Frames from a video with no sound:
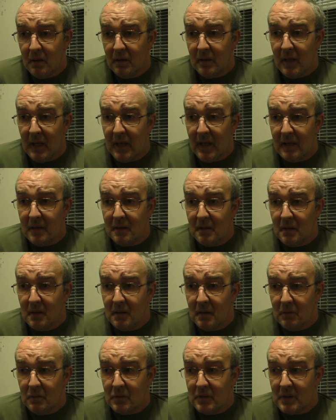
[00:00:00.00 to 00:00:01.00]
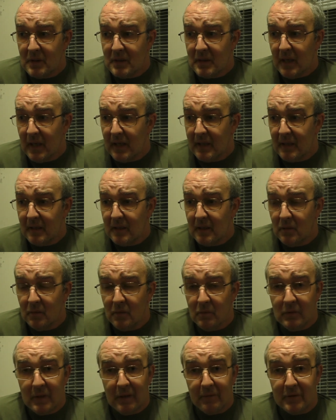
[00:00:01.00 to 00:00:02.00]
then it was decided that
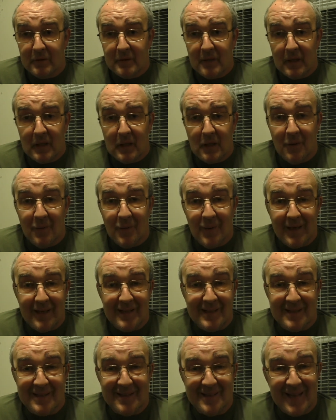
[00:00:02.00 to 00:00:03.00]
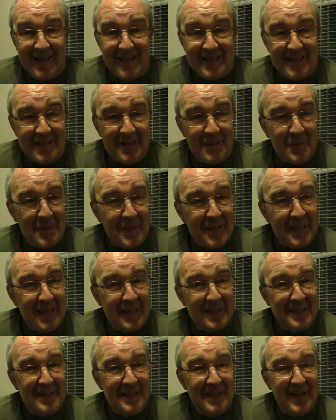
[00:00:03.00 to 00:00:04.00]
we would have a takeaway instead. So we
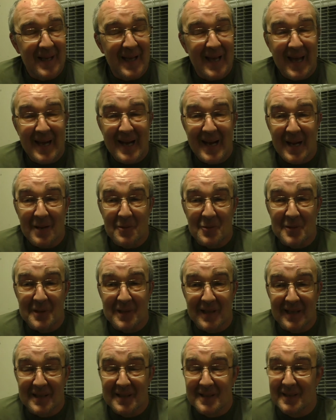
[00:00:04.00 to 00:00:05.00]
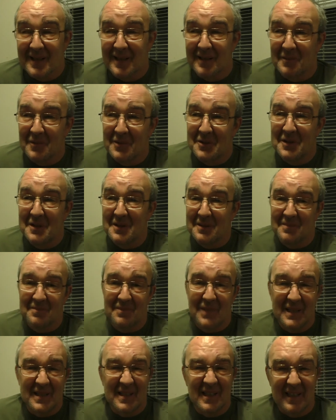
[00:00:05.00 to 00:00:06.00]
had Hen House last night, which is
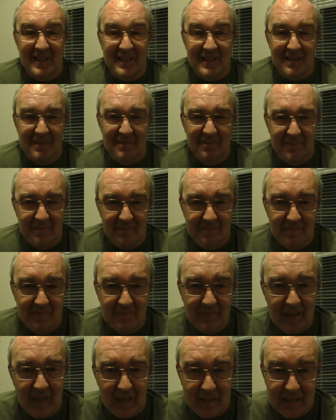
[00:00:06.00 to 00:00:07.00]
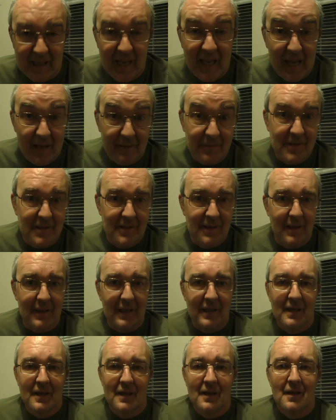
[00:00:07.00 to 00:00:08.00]
basically it's like
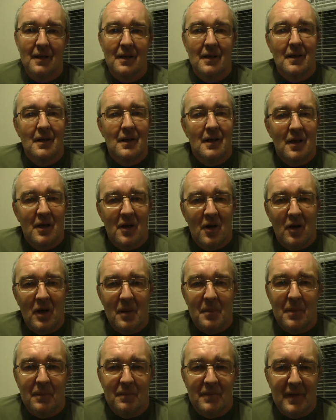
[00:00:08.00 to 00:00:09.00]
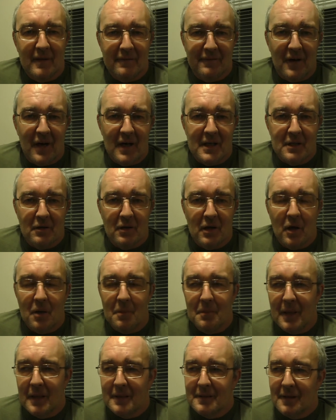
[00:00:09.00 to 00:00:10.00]
KFC, only their fries are a
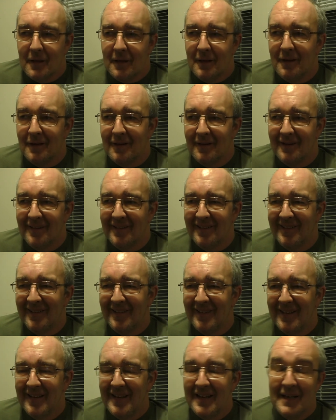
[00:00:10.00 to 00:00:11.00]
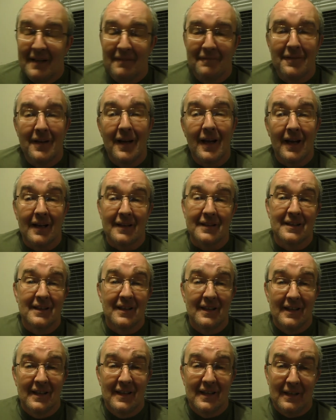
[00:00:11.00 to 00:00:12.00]
lot better. In fact,
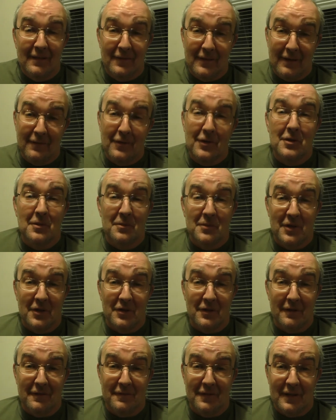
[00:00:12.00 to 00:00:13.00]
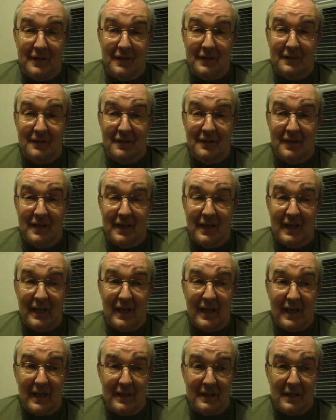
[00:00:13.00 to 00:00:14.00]
if you ever come to Driffield
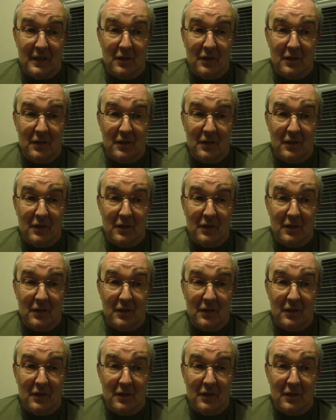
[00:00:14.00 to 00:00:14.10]
and